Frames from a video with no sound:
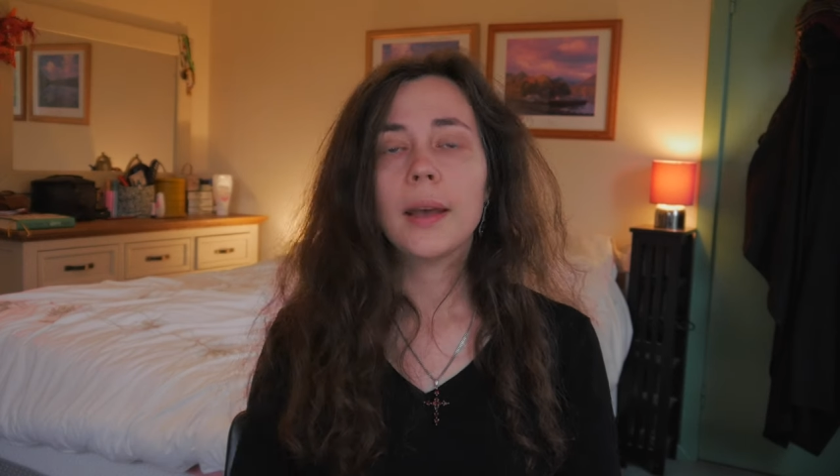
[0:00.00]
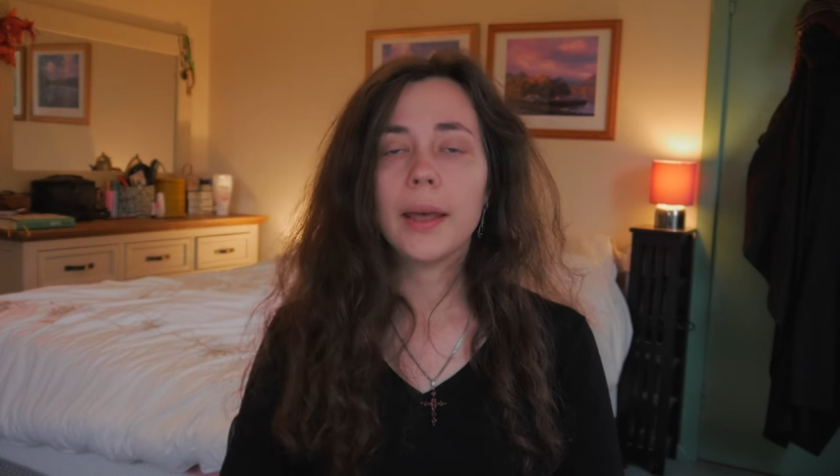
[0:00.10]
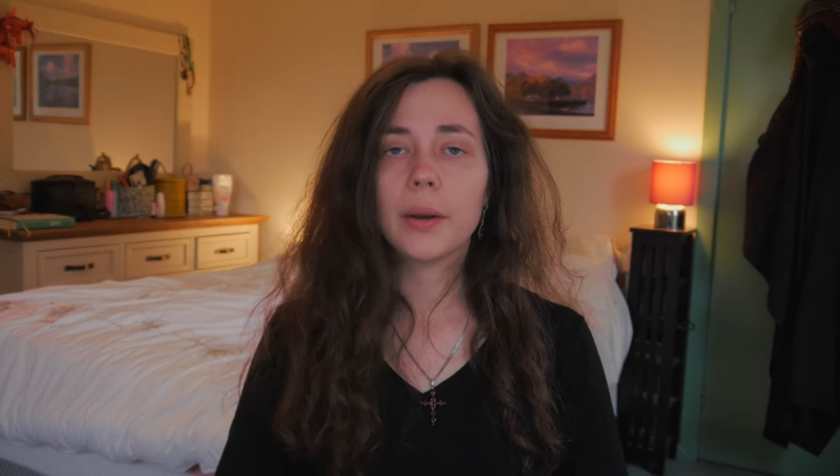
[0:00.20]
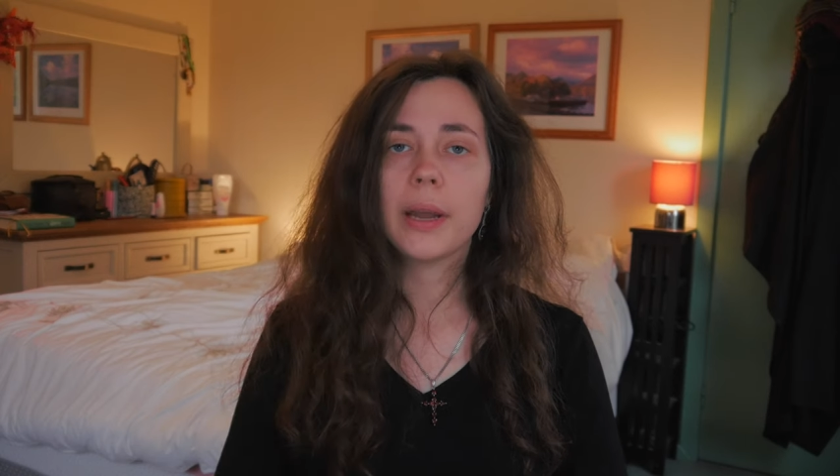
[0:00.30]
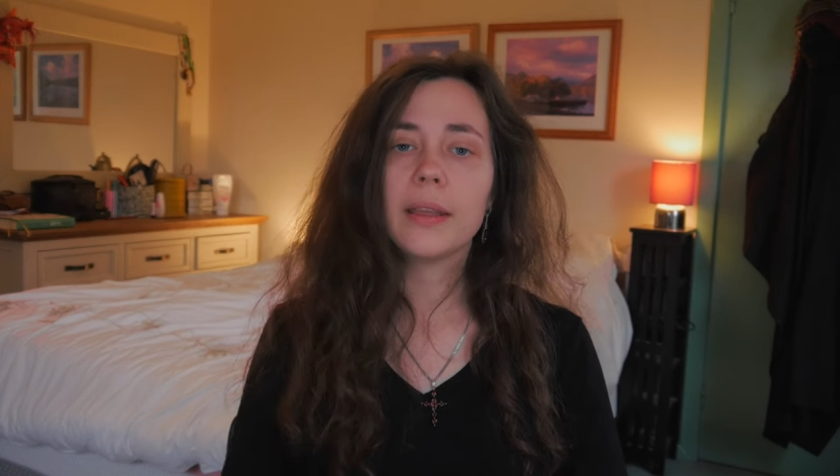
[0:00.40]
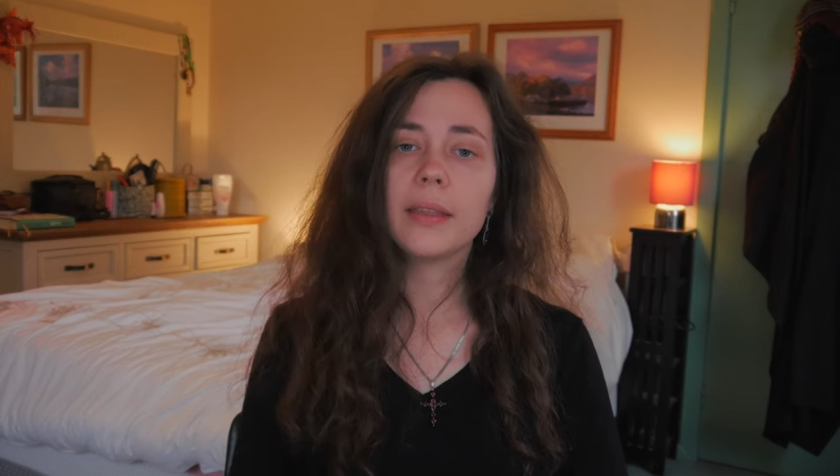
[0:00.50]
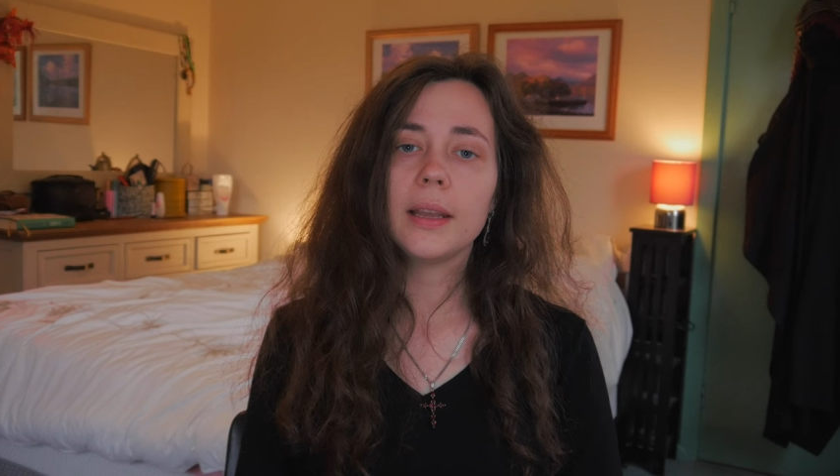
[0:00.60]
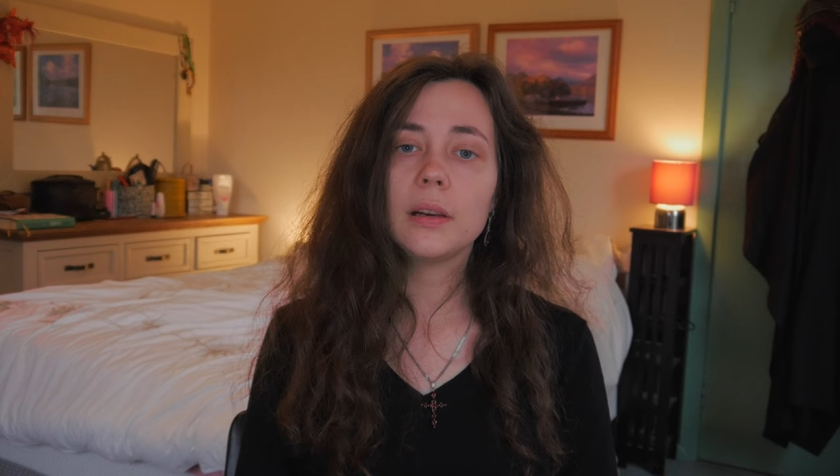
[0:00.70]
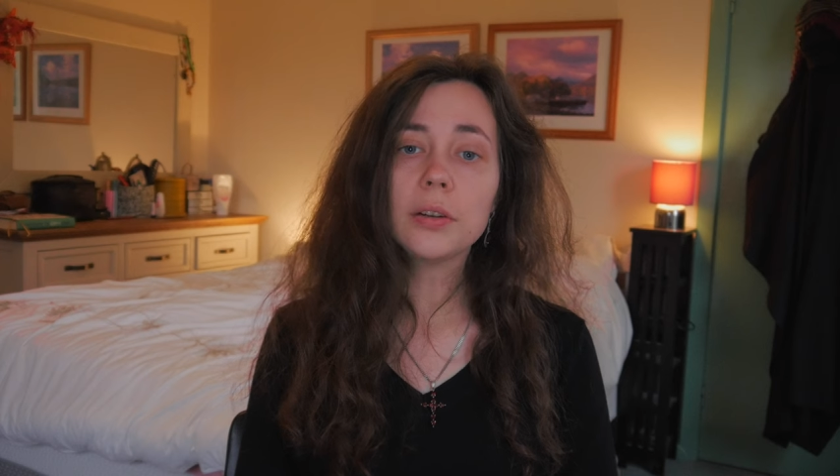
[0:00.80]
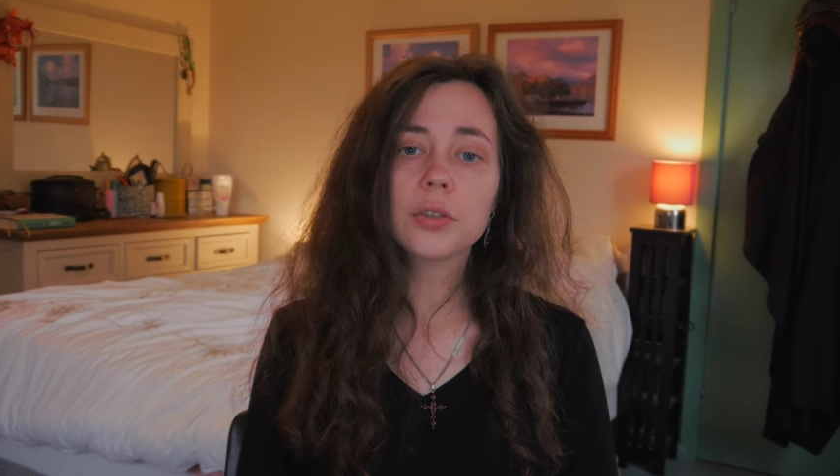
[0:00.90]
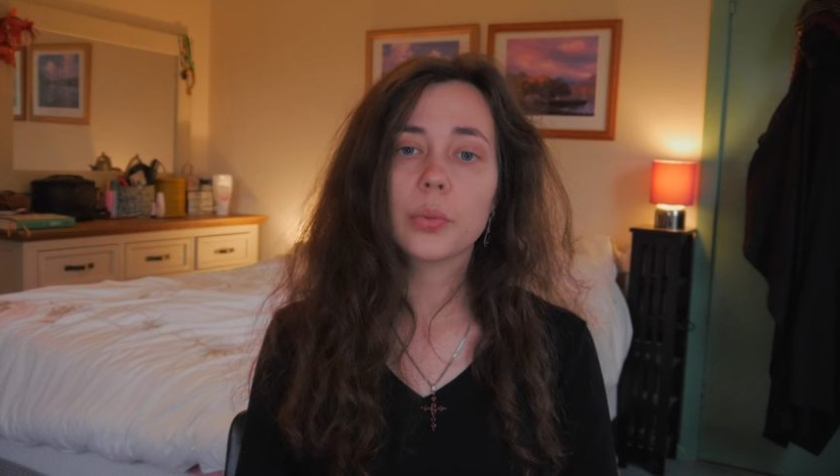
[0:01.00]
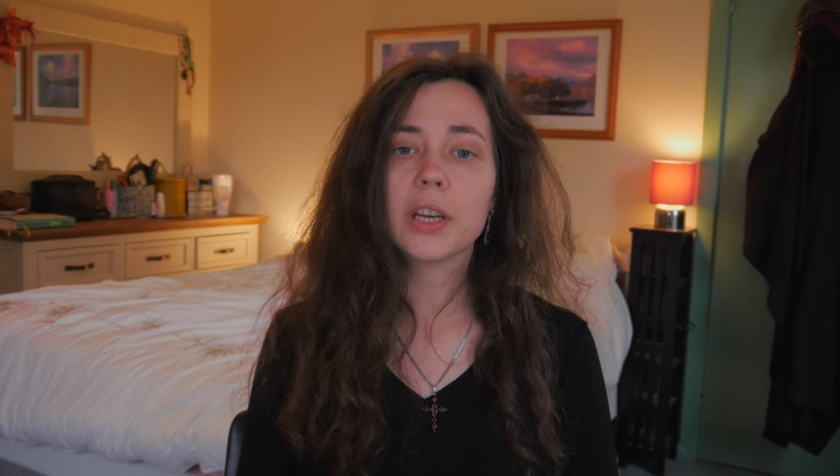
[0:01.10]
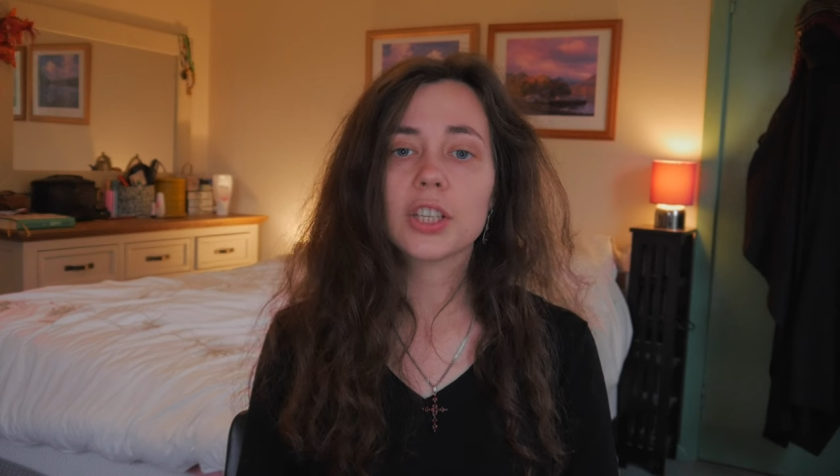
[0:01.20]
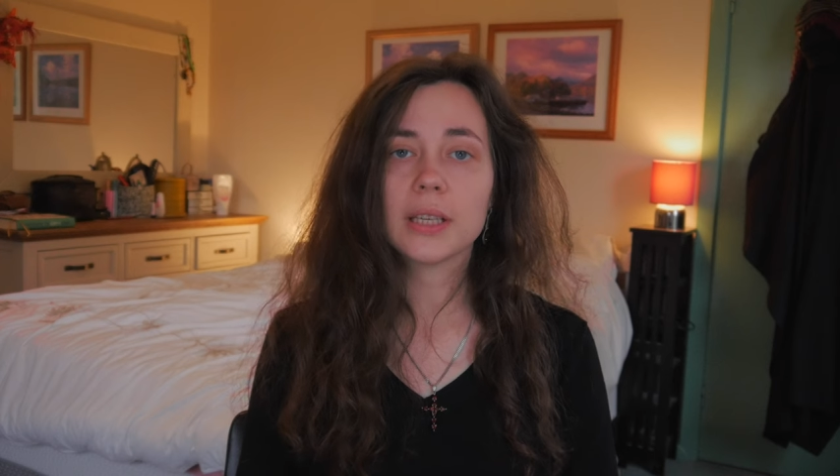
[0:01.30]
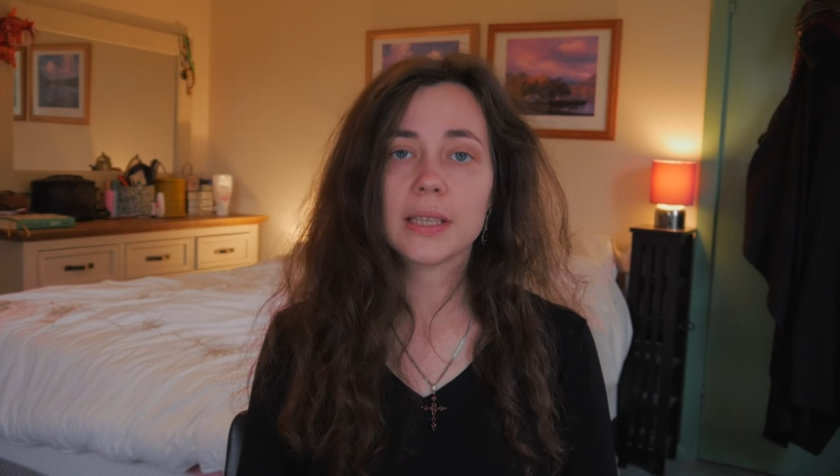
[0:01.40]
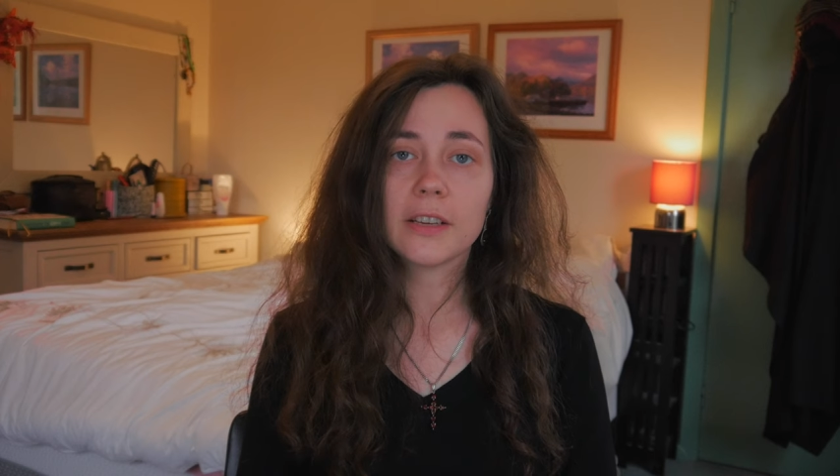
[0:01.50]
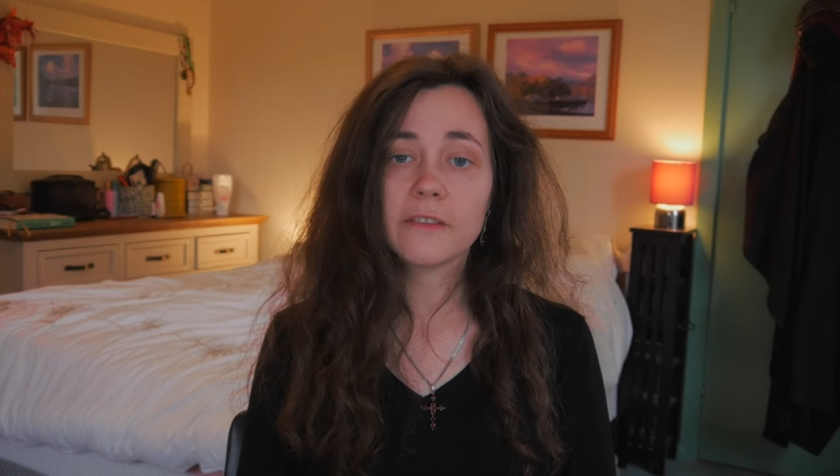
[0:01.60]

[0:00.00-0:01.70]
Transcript: Anyway, The Lost Witch is a